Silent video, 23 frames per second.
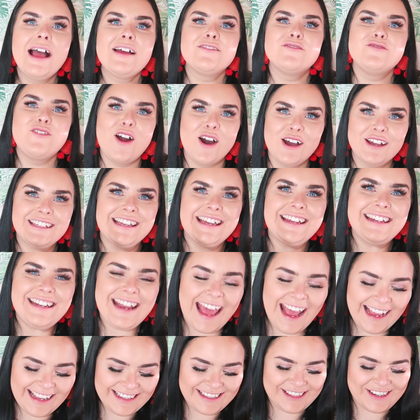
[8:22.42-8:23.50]
Right,
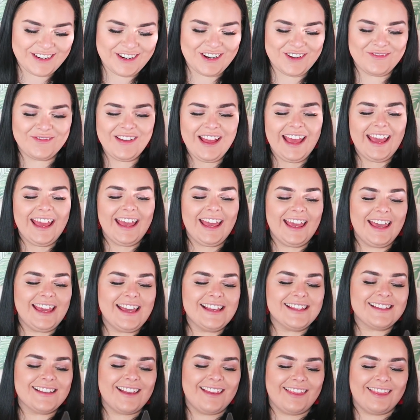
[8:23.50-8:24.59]
next up
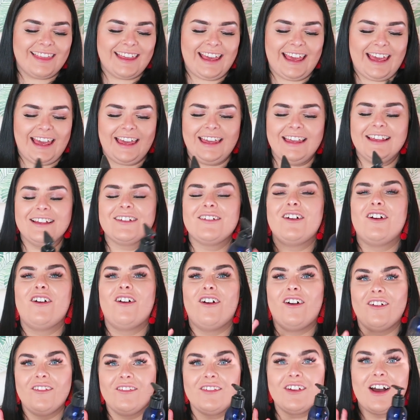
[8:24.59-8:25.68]
is the,
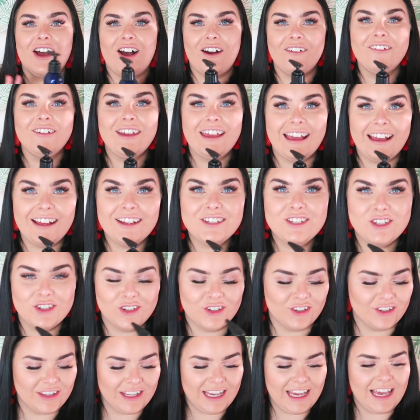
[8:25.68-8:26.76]
I
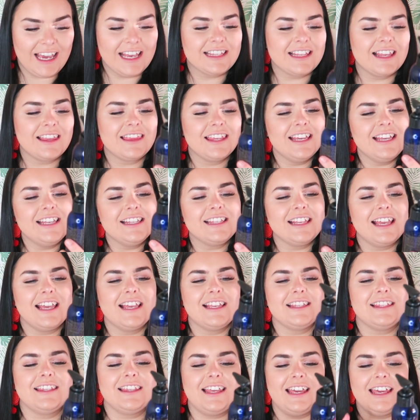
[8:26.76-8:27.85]
adore this. This
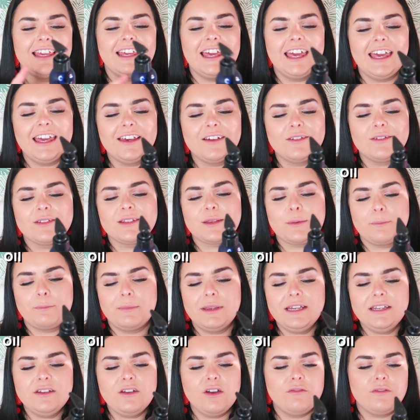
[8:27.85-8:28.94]
is the Kiehl's
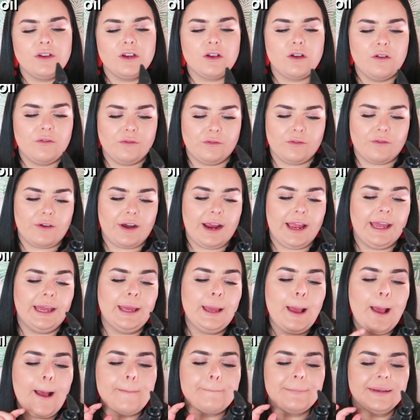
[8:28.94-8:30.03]
Midnight Recovery
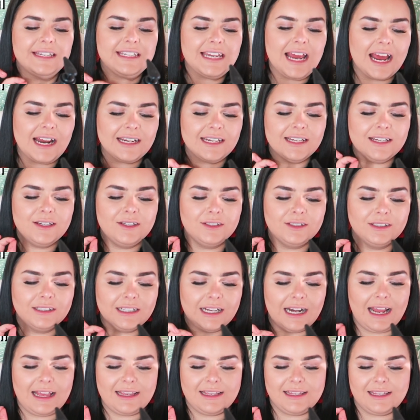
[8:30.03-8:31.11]
Botanical
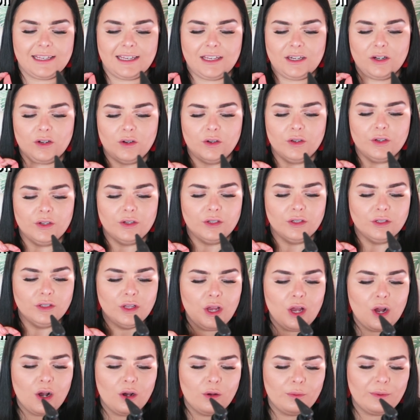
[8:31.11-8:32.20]
Cleansing Oil
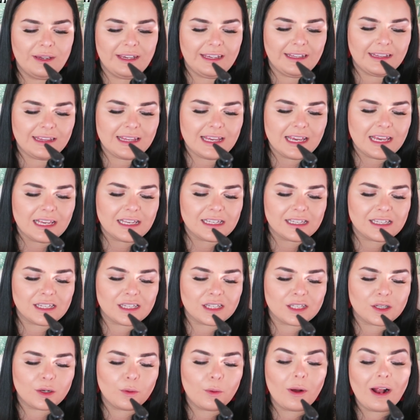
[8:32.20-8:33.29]
with
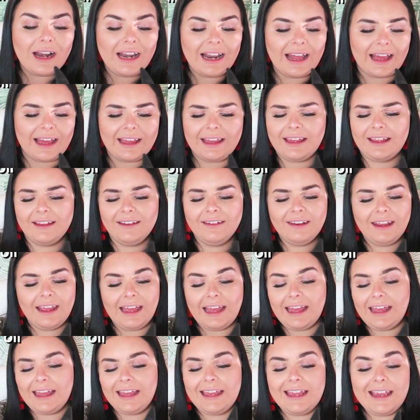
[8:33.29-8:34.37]
squalane,
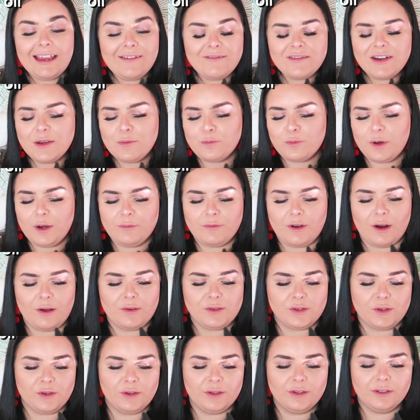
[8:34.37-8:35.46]
evening
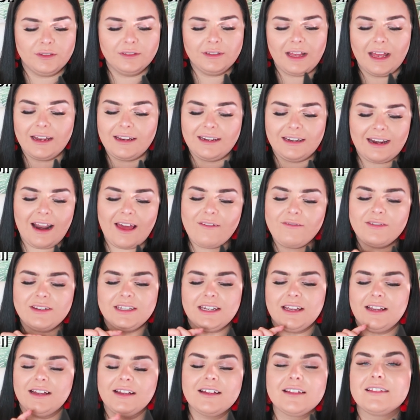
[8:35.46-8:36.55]
primrose oil and
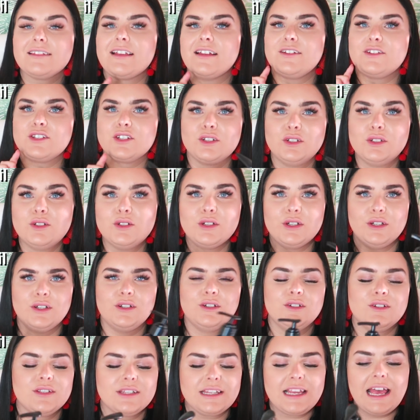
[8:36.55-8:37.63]
lavender essential
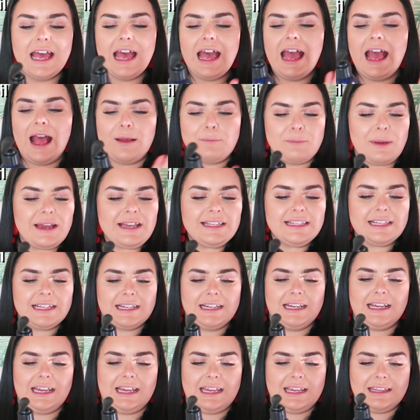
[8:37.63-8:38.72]
oils. And
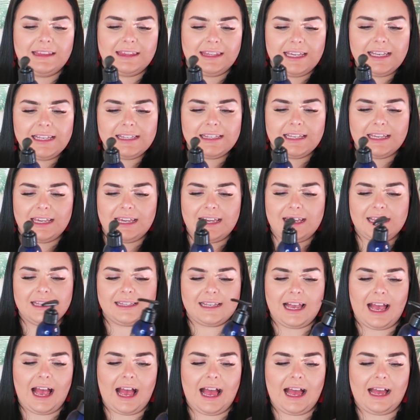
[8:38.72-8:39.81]
basically this
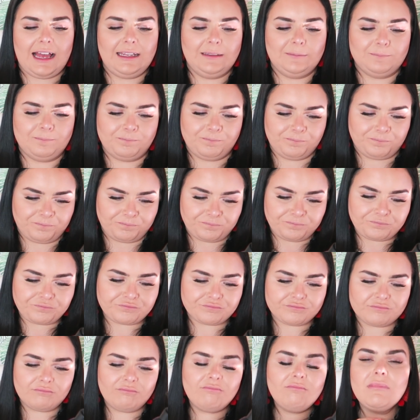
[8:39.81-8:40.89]
is a
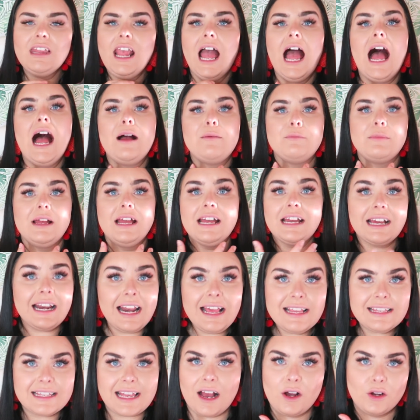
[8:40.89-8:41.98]

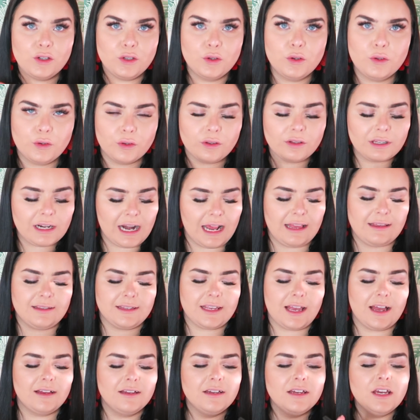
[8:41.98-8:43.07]
cleanser, an oil
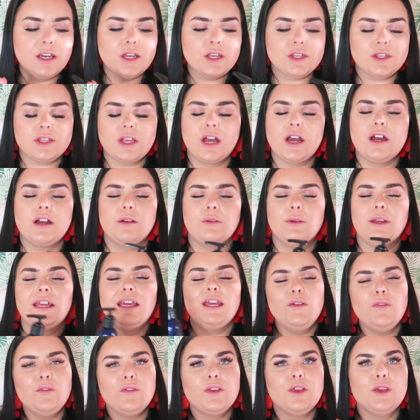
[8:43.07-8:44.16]
cleanser. So
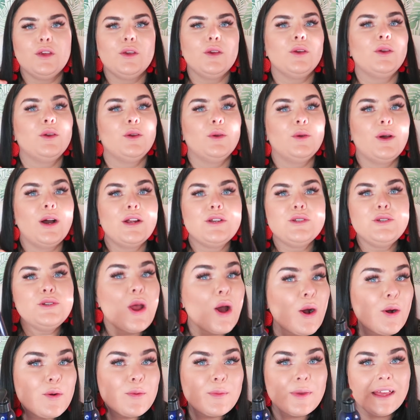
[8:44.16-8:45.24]
if you
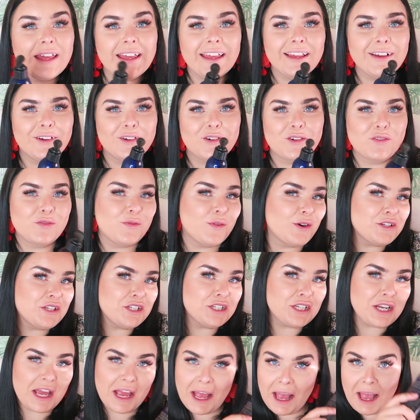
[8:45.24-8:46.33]
know me or have
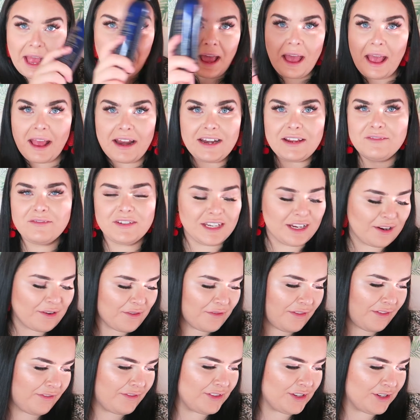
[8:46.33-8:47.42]
watched any video
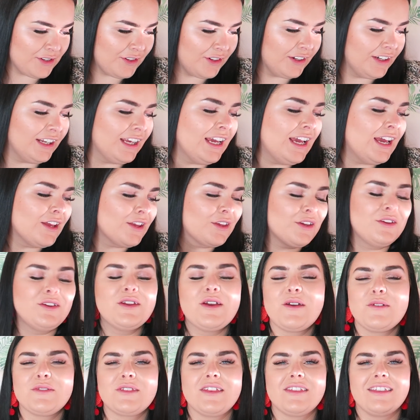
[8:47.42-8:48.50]
I've ever done, you
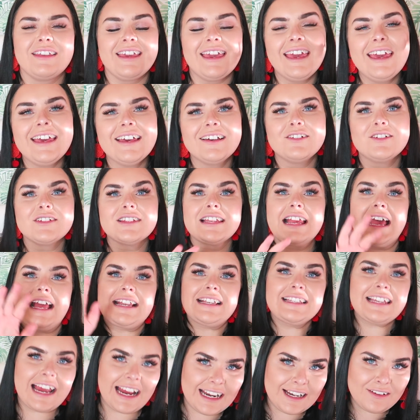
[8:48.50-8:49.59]
know that the Kiehl's
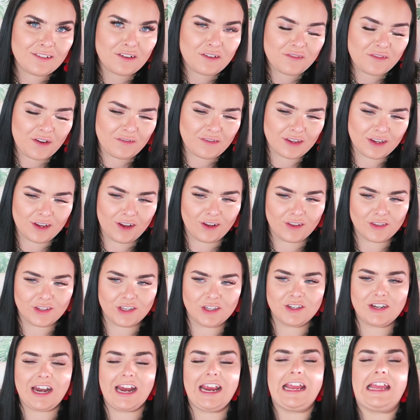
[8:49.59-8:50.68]
Daily Reviving
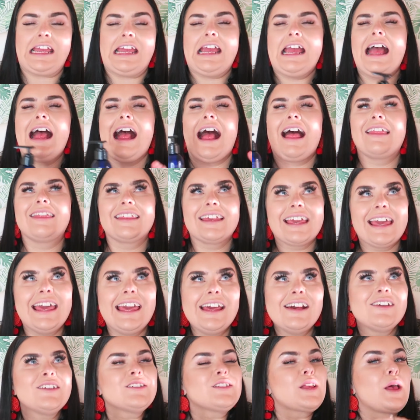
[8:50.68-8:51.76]
Concentrate and the
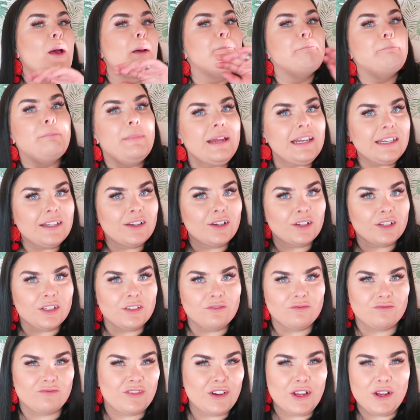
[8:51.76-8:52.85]
Kiehl's Midnight
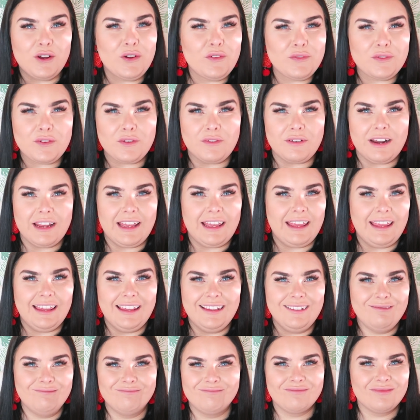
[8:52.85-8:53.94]

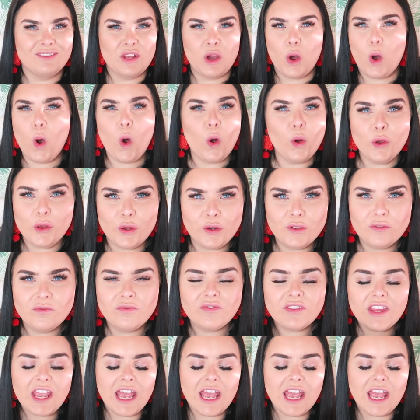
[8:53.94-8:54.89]
Recovery Oil